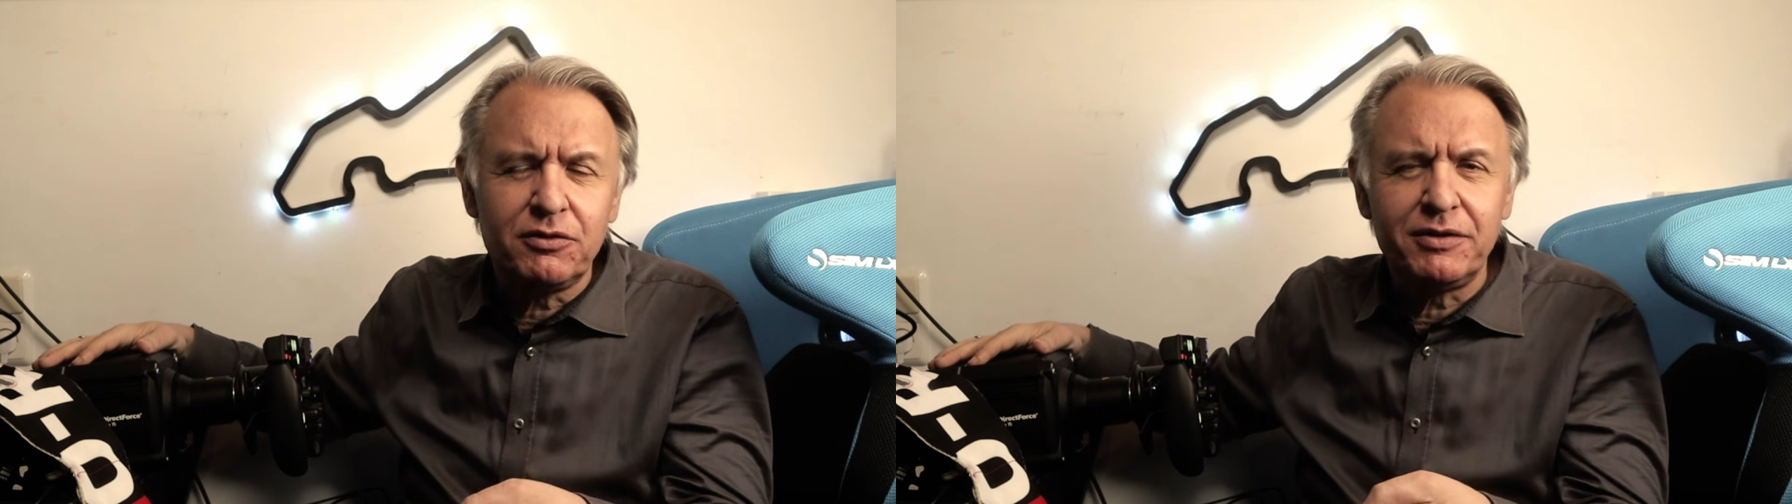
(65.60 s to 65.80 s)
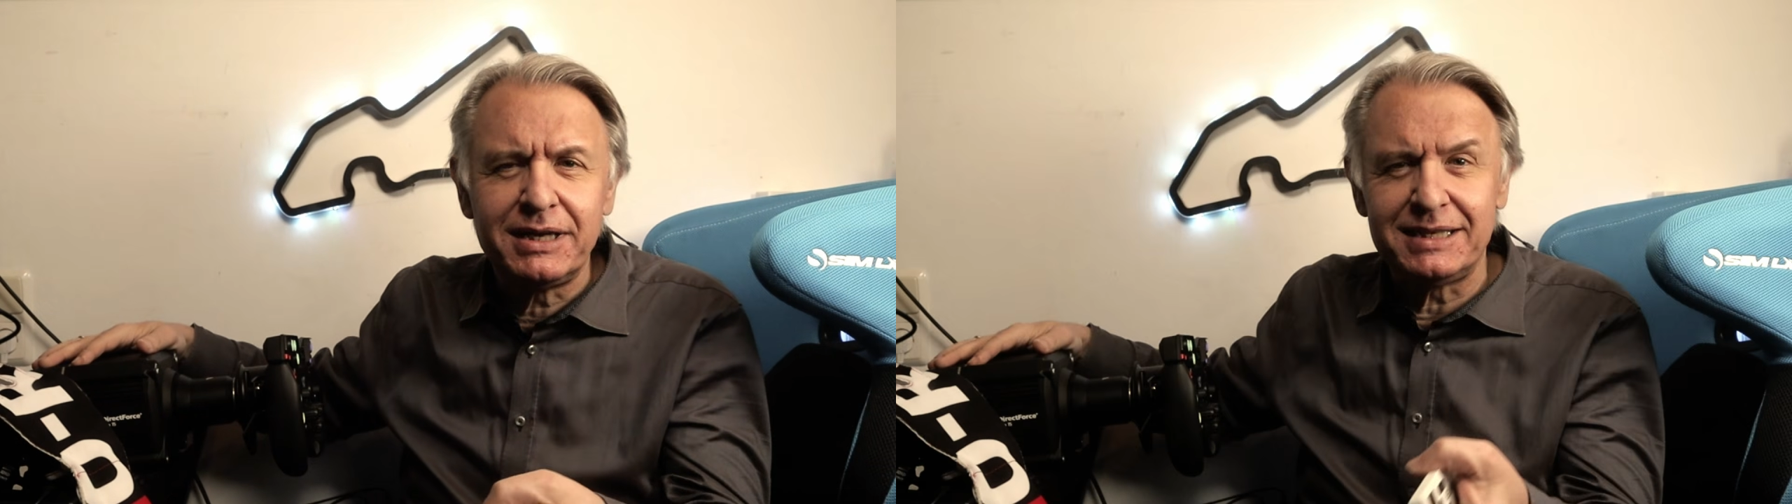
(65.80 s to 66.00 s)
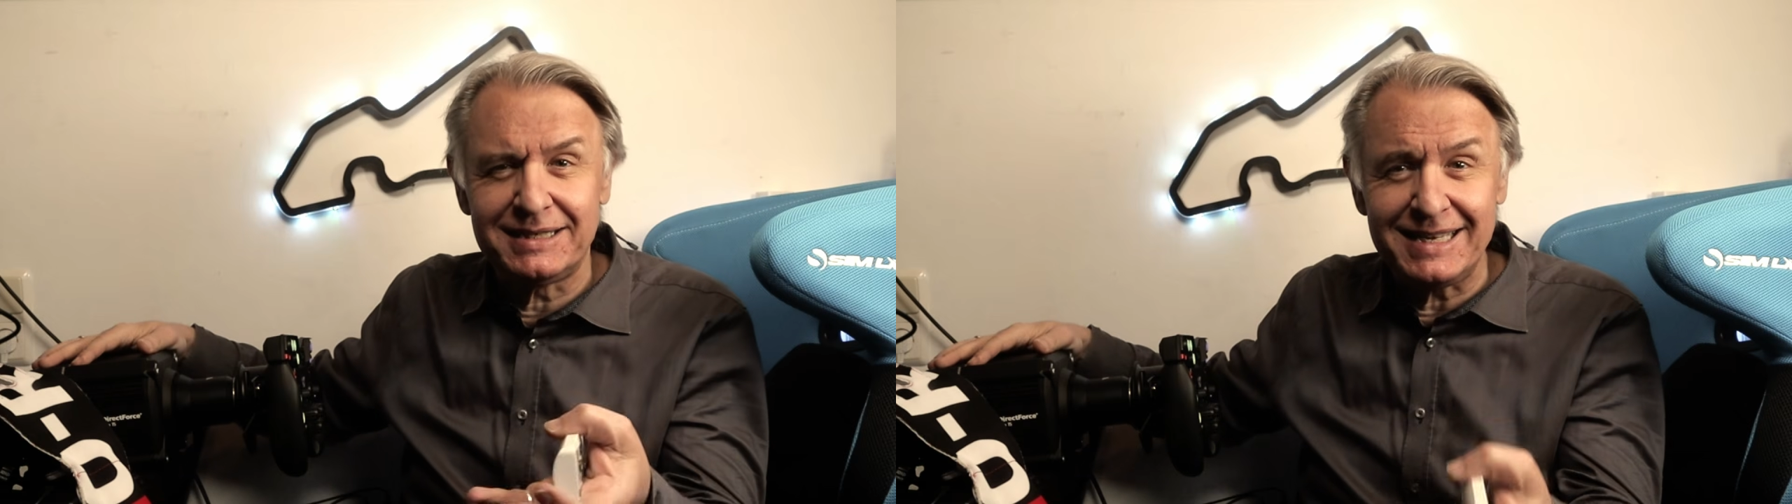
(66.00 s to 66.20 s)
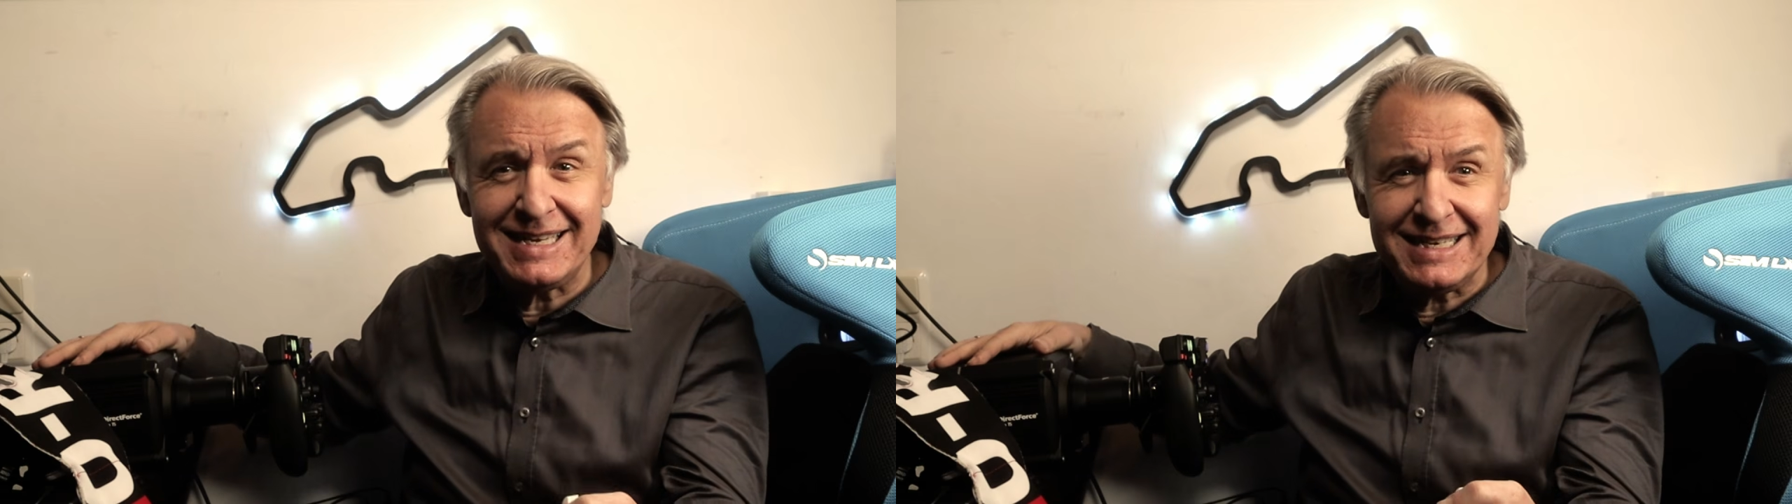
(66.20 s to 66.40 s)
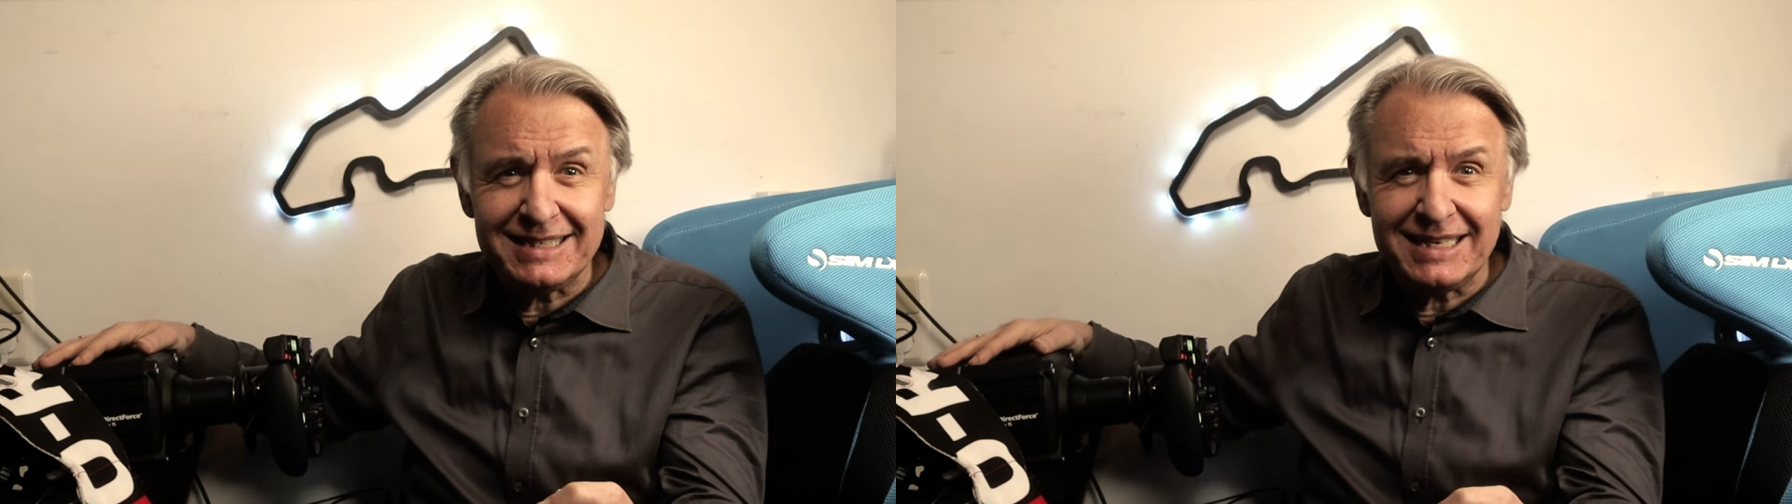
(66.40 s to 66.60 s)
to a rig is
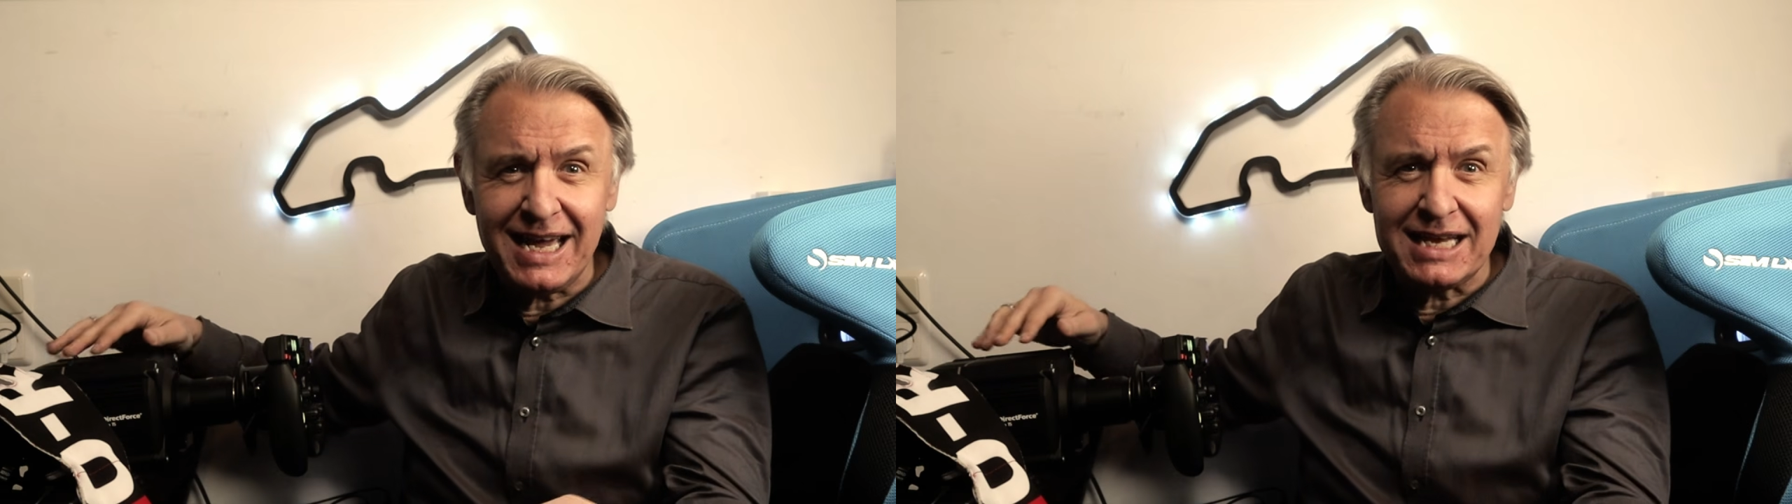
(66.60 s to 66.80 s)
easy,